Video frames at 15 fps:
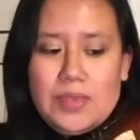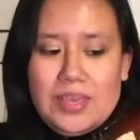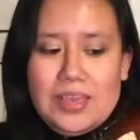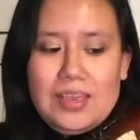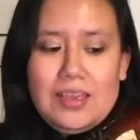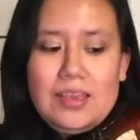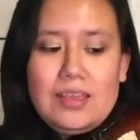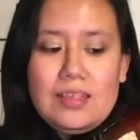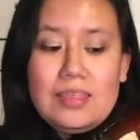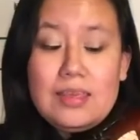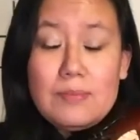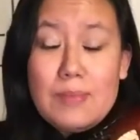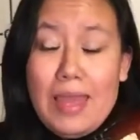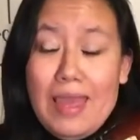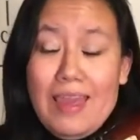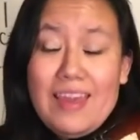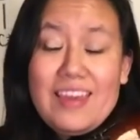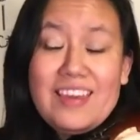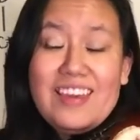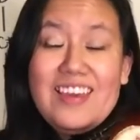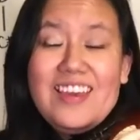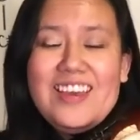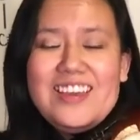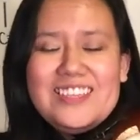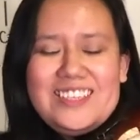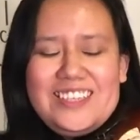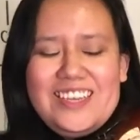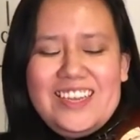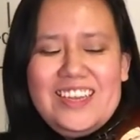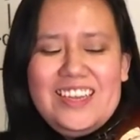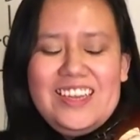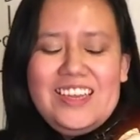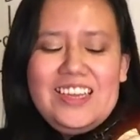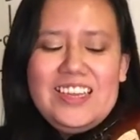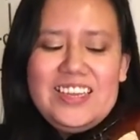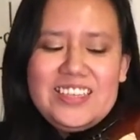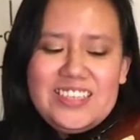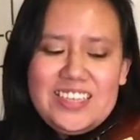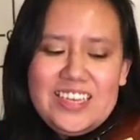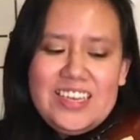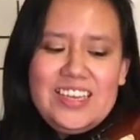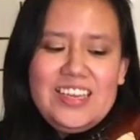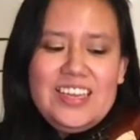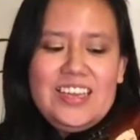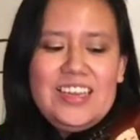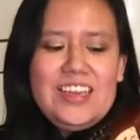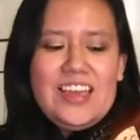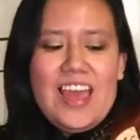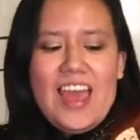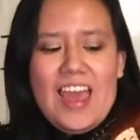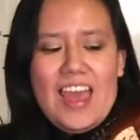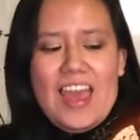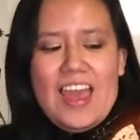E. Theme A. D, D, A,